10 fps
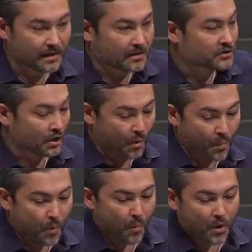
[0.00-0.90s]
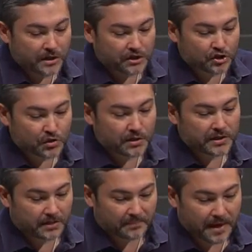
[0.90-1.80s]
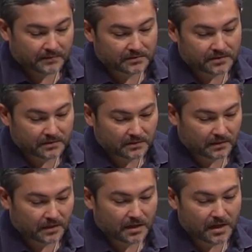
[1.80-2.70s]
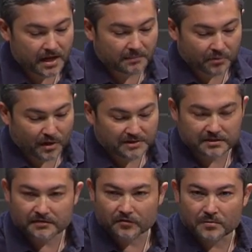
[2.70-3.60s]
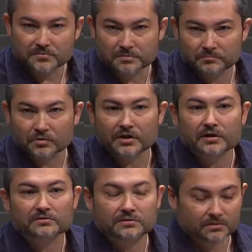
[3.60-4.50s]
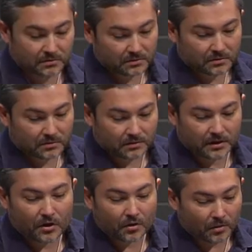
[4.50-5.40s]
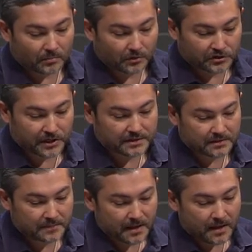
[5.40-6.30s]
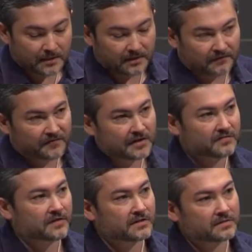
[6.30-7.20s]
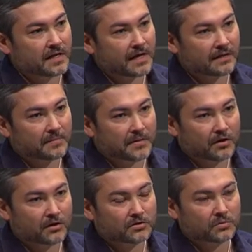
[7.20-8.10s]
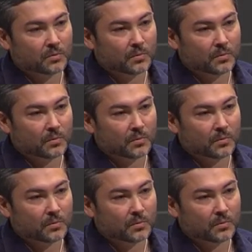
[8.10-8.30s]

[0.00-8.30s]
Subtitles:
So what is unique about Enterprise DevOps product, or project? The first thing is that because